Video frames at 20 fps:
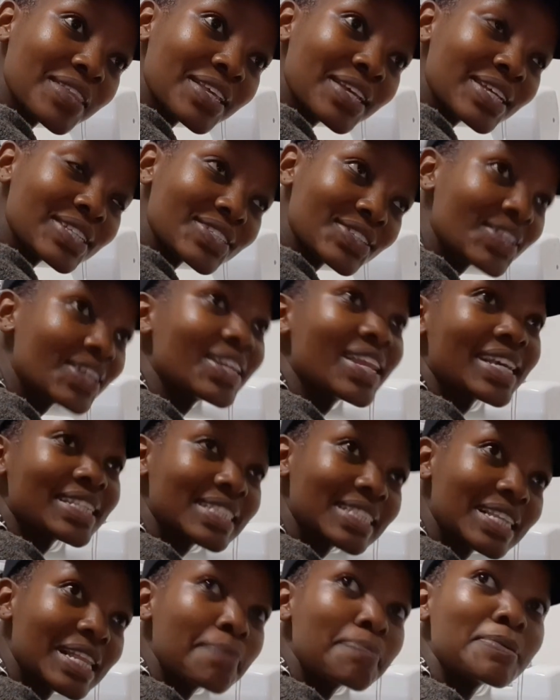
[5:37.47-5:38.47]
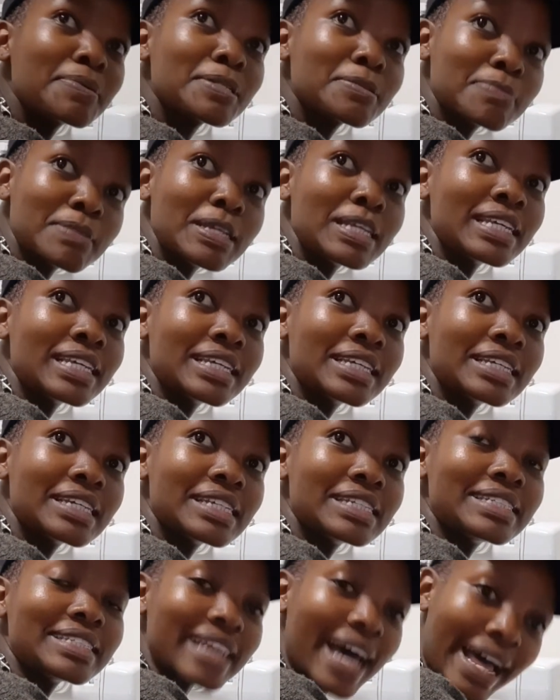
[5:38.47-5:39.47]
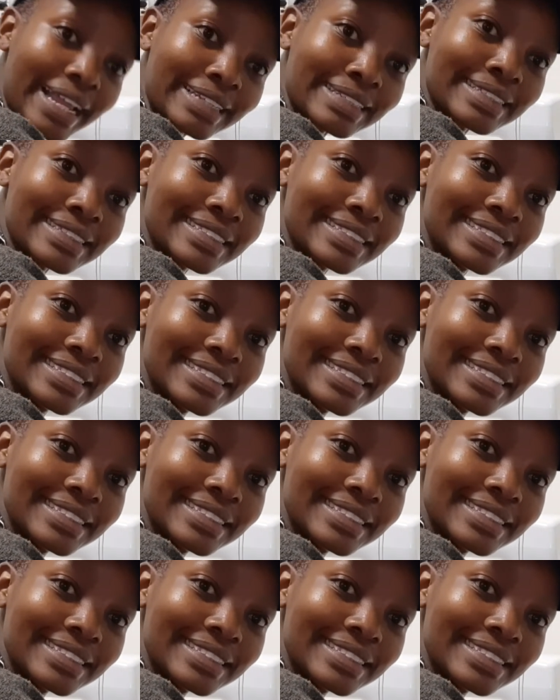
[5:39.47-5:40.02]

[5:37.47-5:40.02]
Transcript: So the next clip is me done.